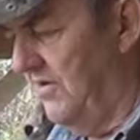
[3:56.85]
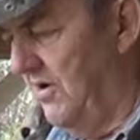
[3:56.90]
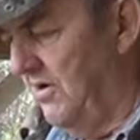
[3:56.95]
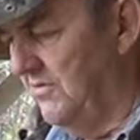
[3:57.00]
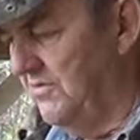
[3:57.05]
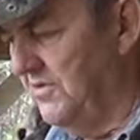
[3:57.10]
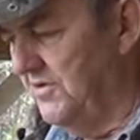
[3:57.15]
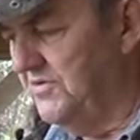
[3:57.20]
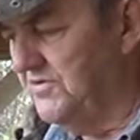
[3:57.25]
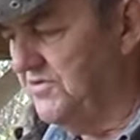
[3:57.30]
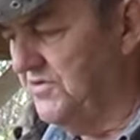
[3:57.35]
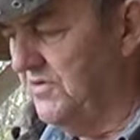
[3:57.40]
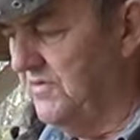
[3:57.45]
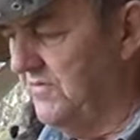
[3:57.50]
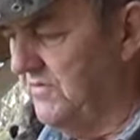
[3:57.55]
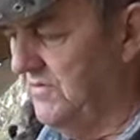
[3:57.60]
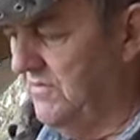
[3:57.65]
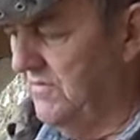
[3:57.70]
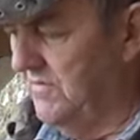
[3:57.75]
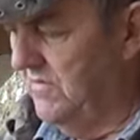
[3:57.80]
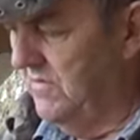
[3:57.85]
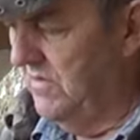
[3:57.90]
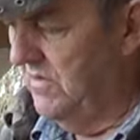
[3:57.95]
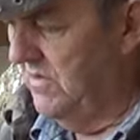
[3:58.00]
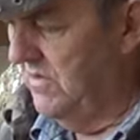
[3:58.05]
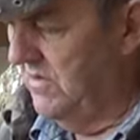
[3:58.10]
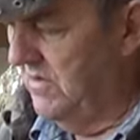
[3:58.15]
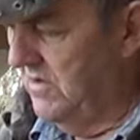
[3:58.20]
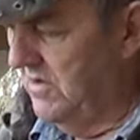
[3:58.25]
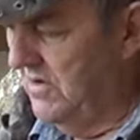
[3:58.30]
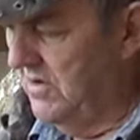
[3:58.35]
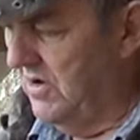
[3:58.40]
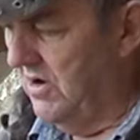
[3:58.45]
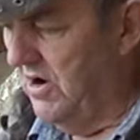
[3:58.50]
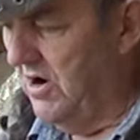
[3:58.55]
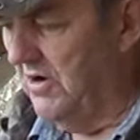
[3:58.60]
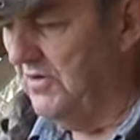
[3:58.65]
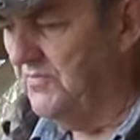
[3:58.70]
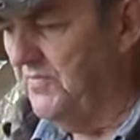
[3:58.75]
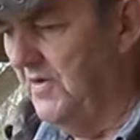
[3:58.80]
We're going to gather all this
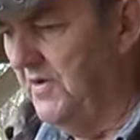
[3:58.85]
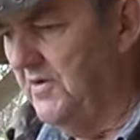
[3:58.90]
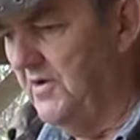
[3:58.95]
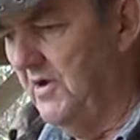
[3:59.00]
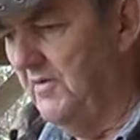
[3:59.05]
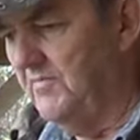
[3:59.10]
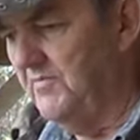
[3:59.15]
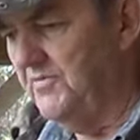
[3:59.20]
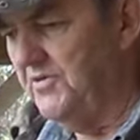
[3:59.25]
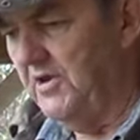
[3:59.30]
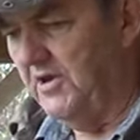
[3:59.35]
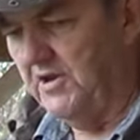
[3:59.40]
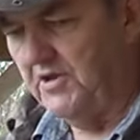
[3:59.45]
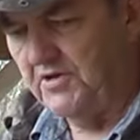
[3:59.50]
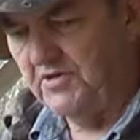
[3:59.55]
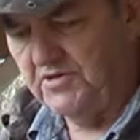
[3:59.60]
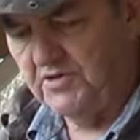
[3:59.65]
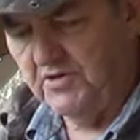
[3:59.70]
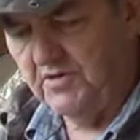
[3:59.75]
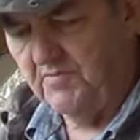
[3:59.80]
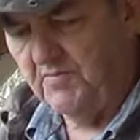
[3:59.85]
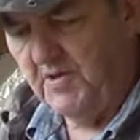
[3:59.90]
hardware up and take it to the